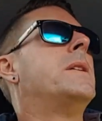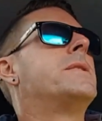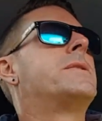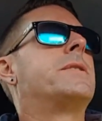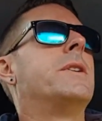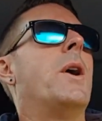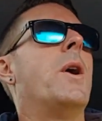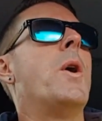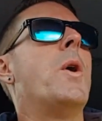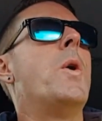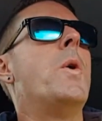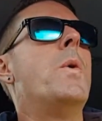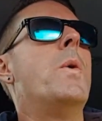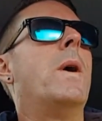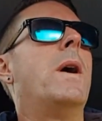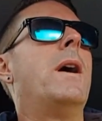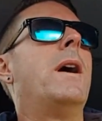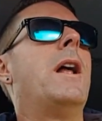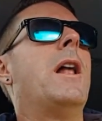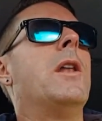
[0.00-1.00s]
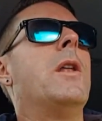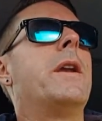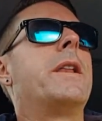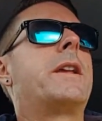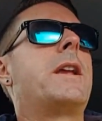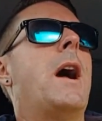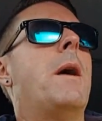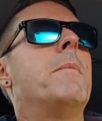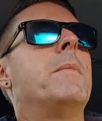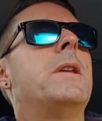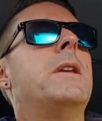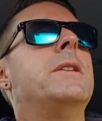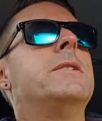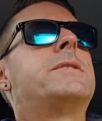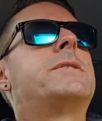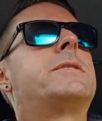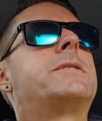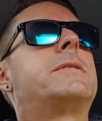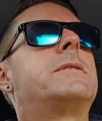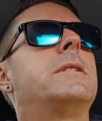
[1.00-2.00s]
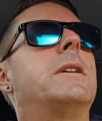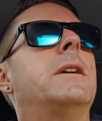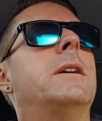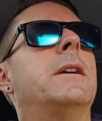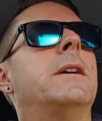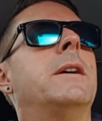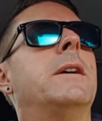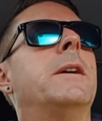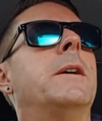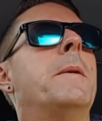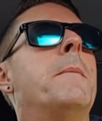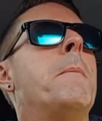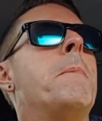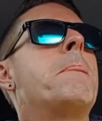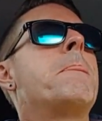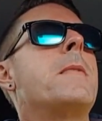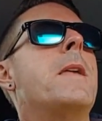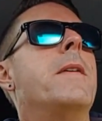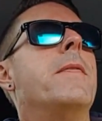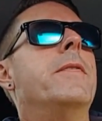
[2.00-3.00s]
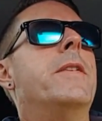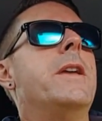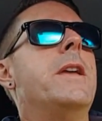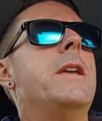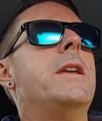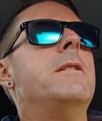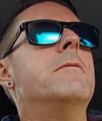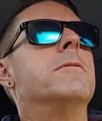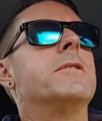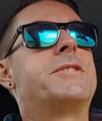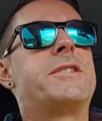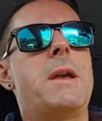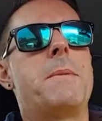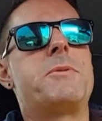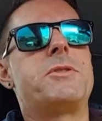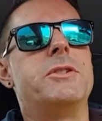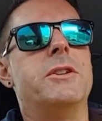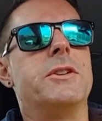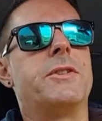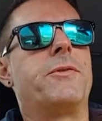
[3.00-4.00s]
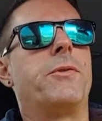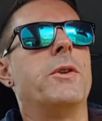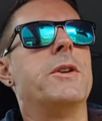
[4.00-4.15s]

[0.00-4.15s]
So a lot of companies, the receptionist,